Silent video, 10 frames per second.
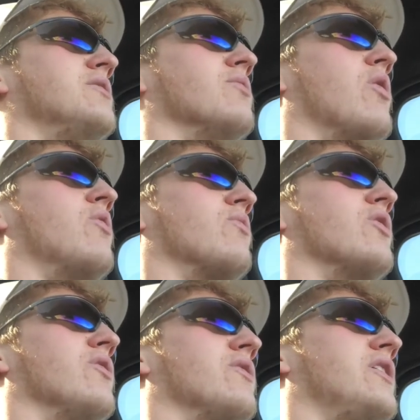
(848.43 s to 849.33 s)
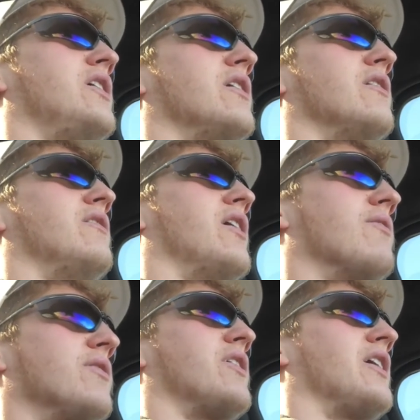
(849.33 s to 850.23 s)
roadworthy and
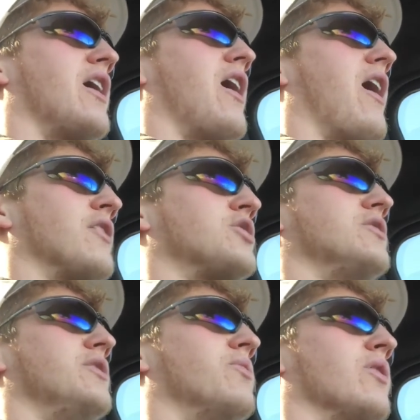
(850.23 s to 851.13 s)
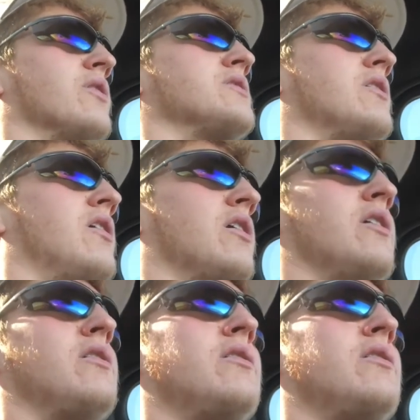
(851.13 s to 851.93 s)
everything actually works on it